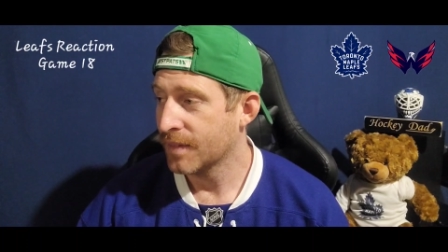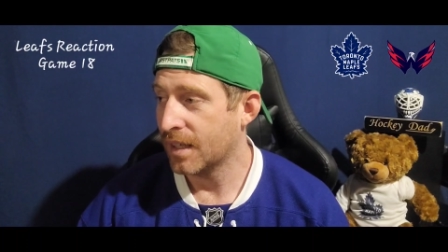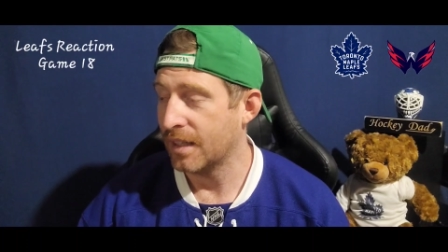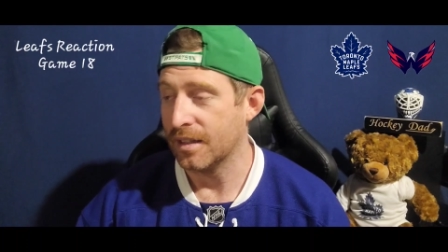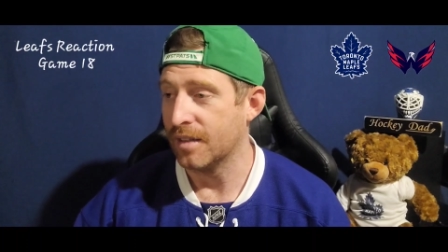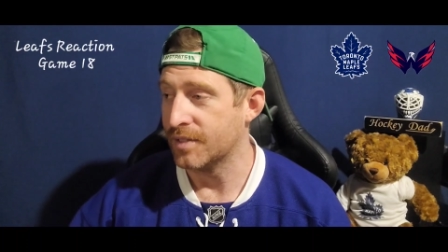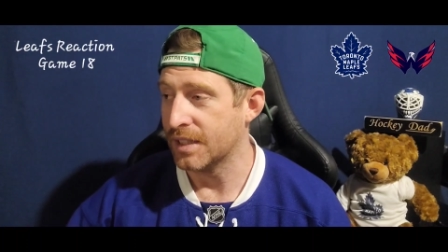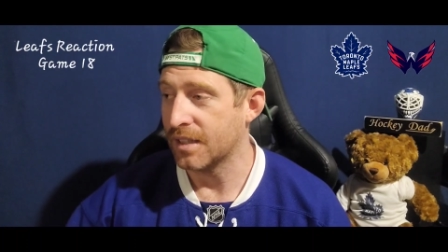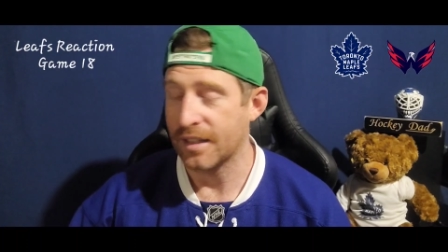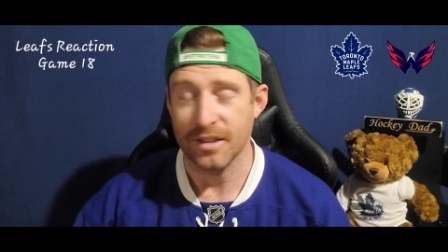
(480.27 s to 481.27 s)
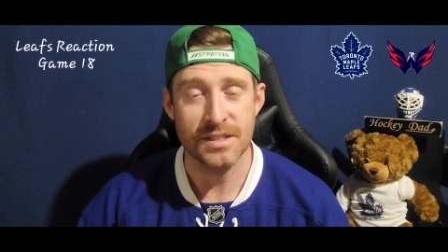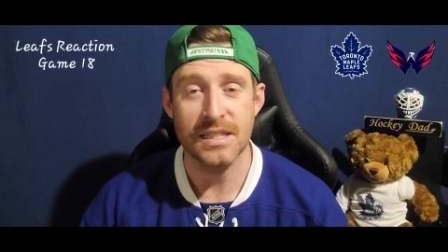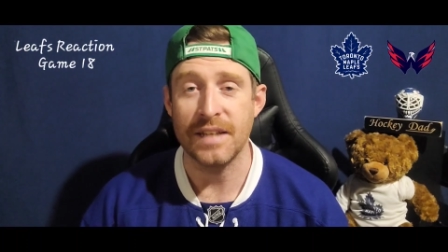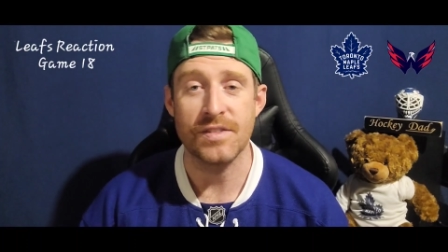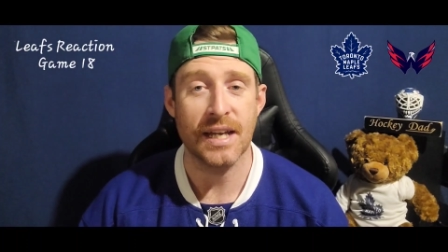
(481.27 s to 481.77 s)
I loved it. I thought
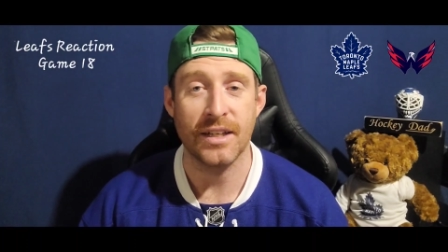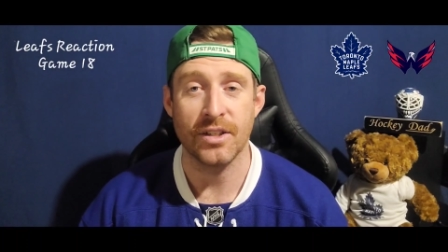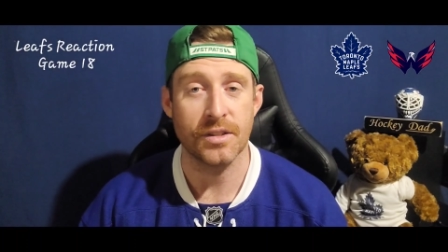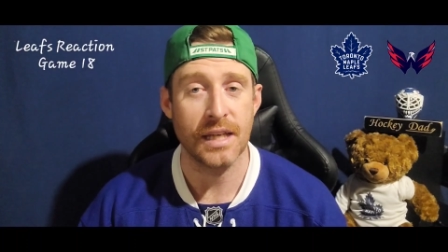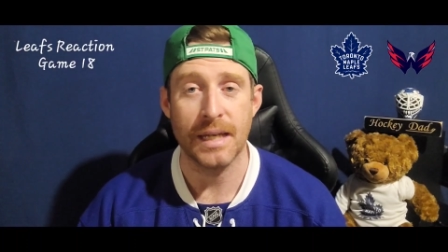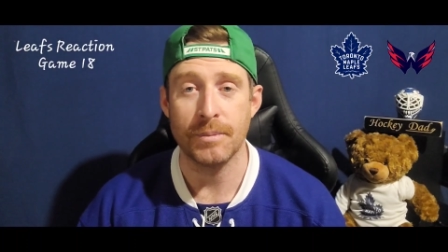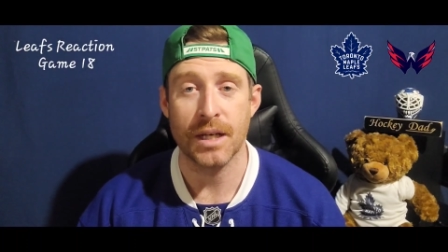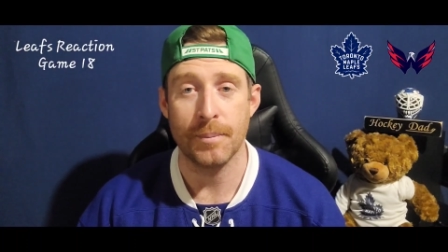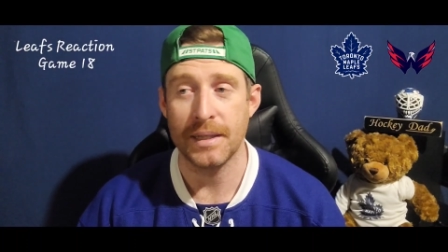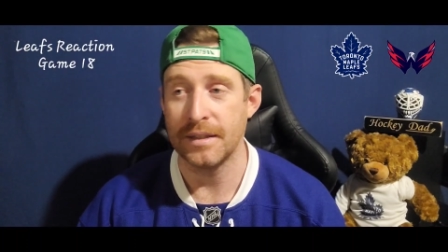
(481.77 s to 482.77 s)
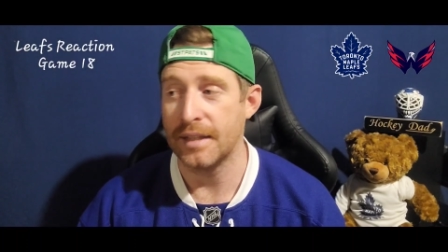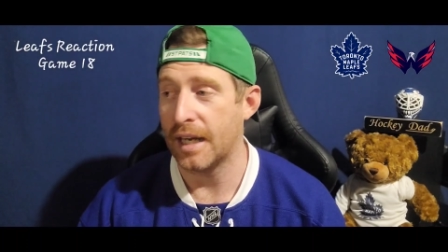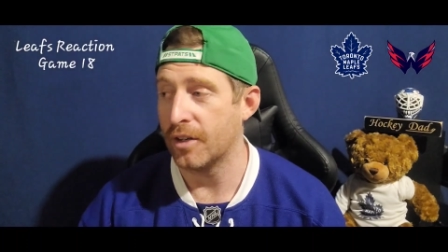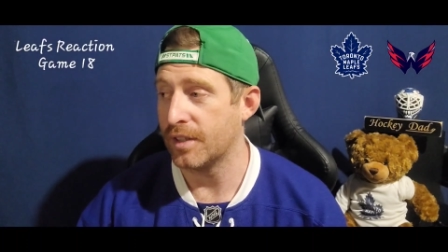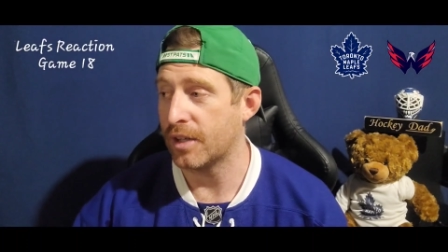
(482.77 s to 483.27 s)
Steve's had a good game coming in
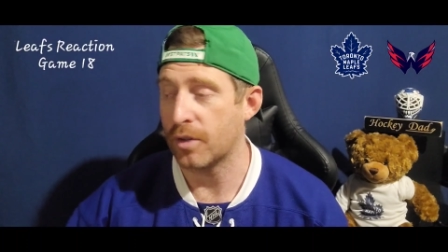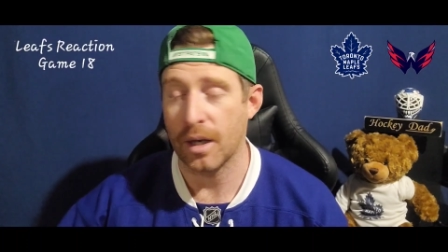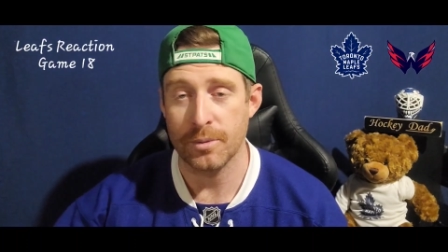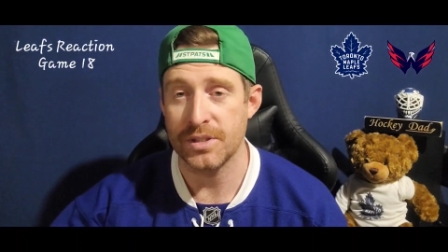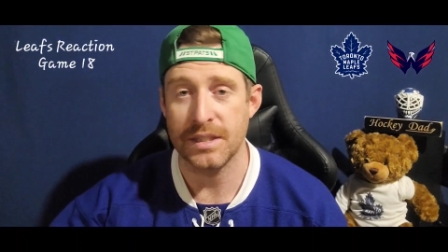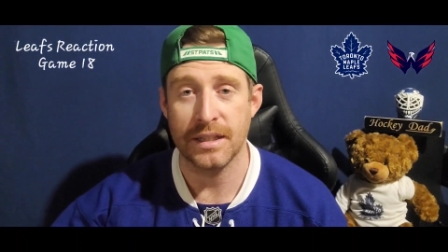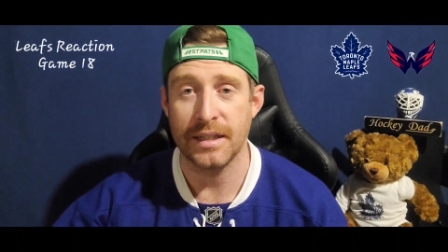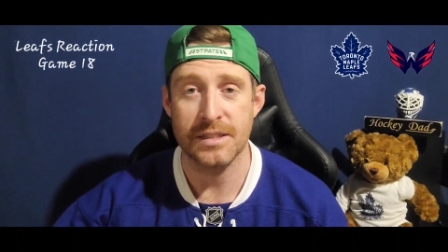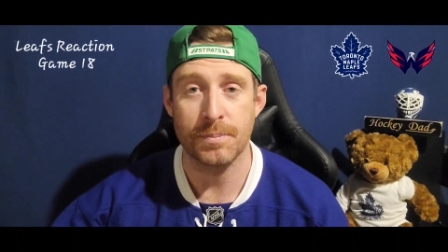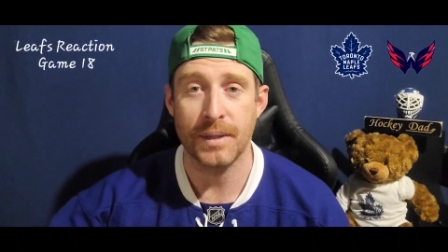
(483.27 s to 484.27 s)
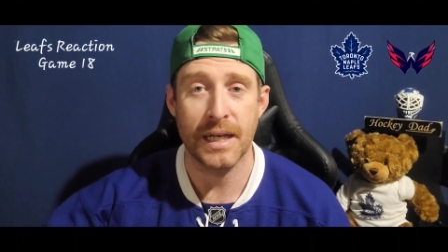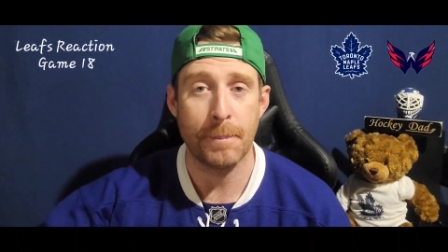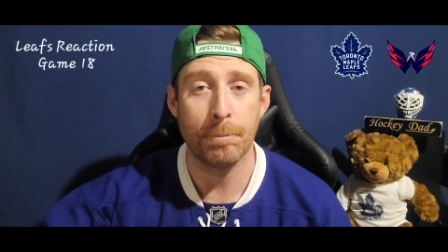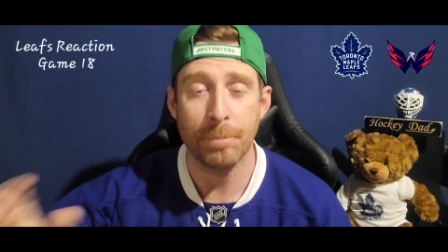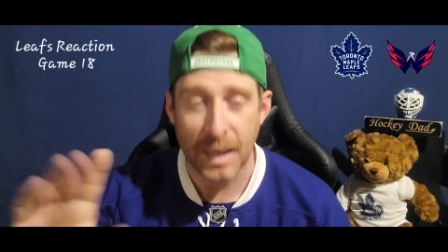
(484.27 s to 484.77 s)
there. Nick Robertson didn't get to play,
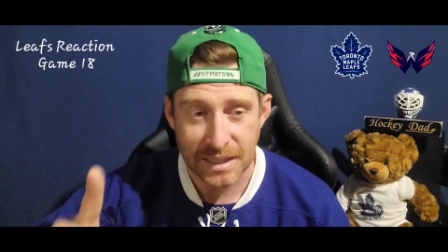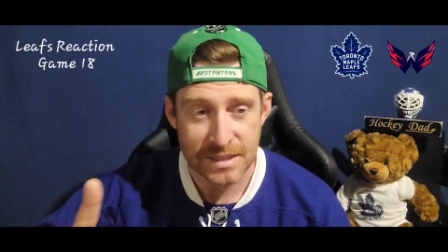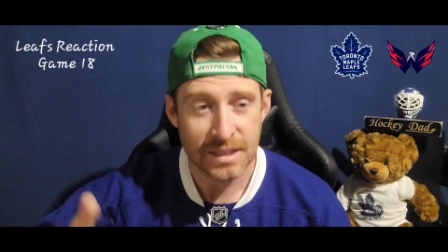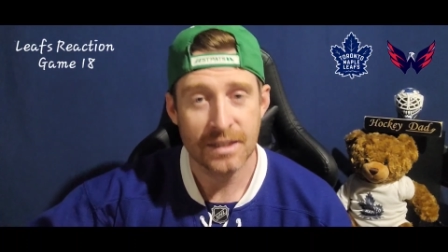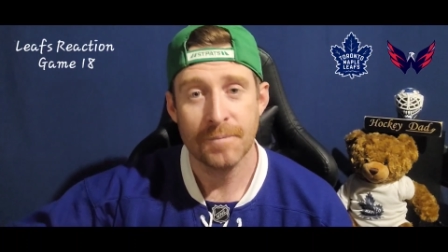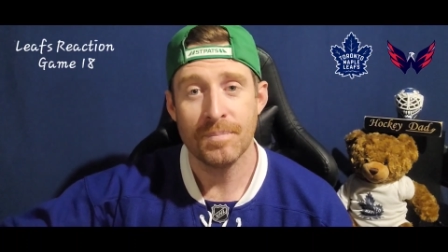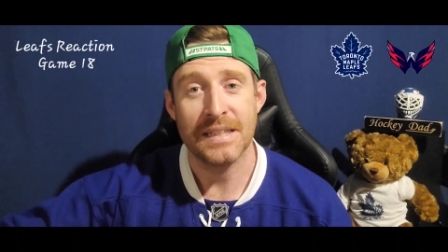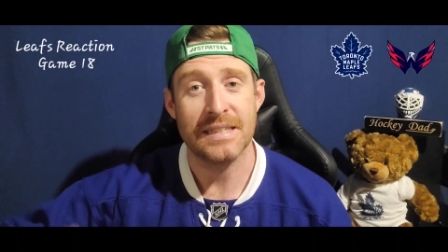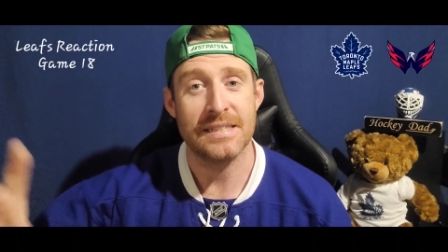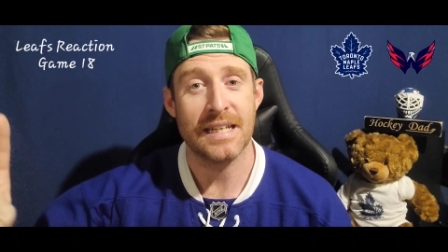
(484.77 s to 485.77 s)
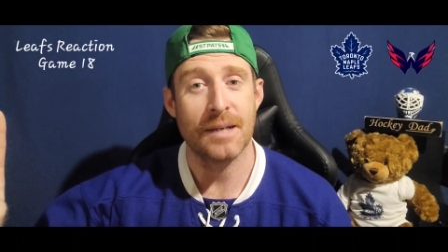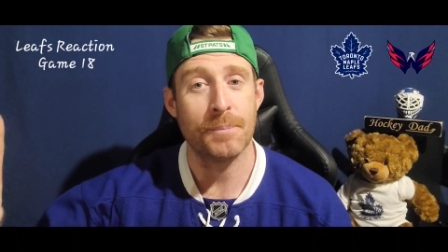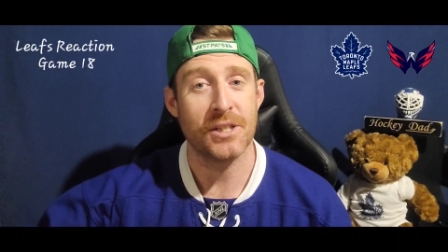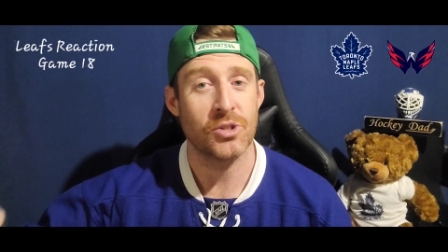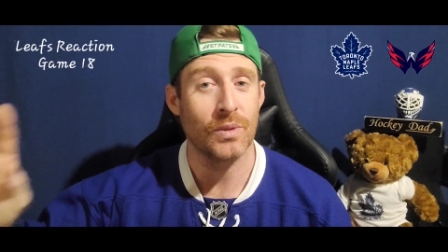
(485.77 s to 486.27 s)
but he did take a
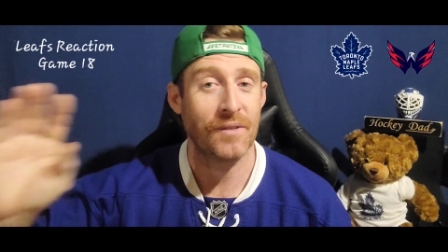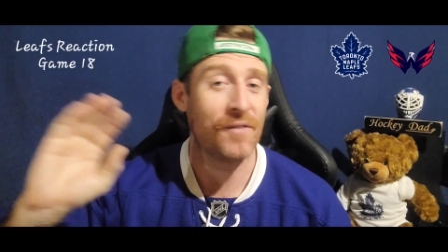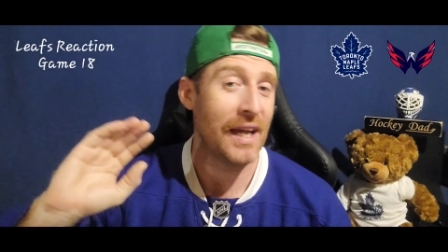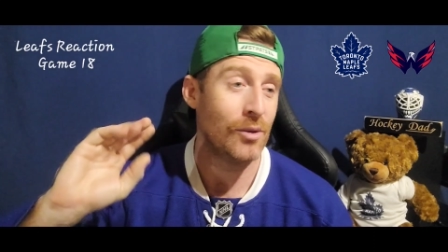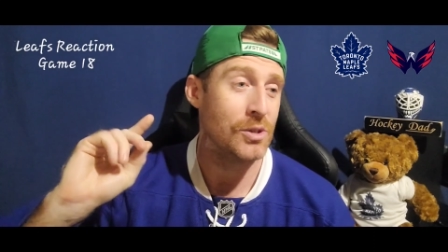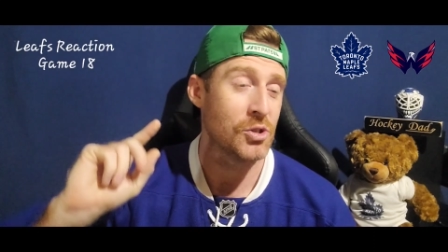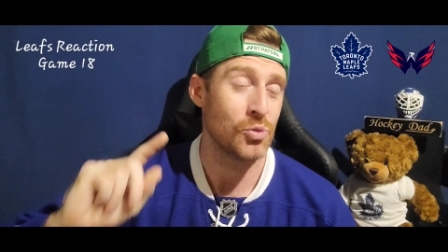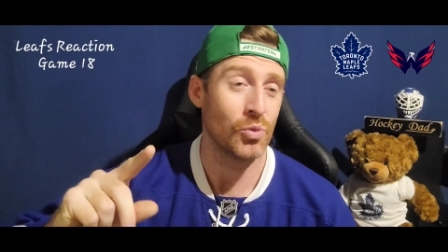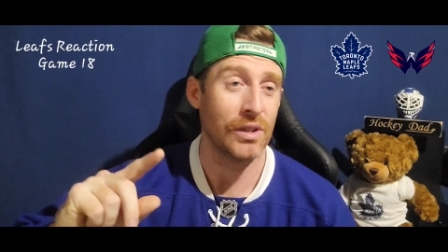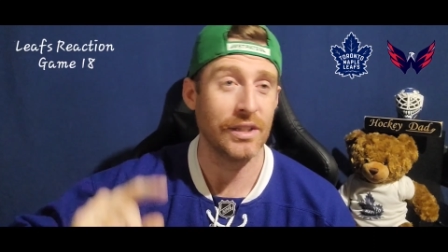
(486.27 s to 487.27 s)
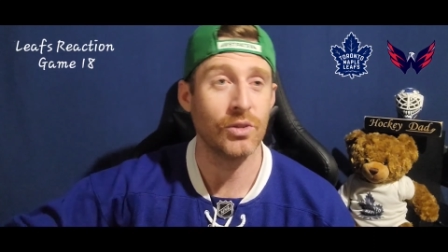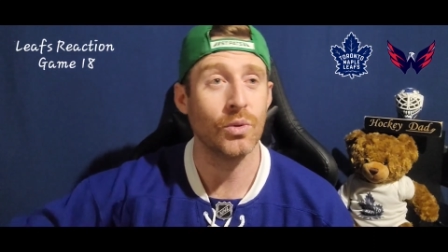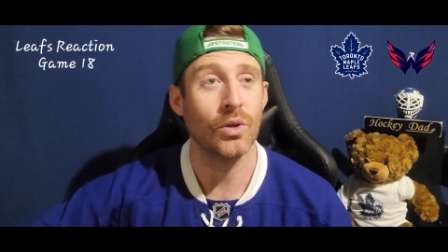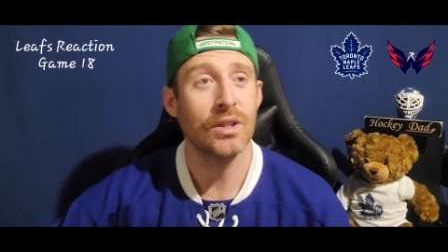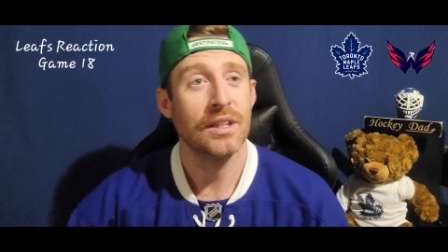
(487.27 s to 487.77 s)
picture with a fan, which is really
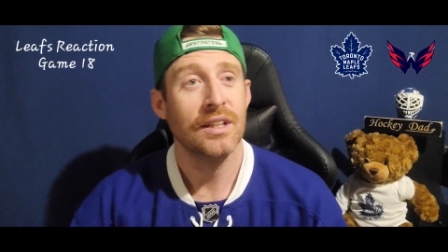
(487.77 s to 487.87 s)
cool.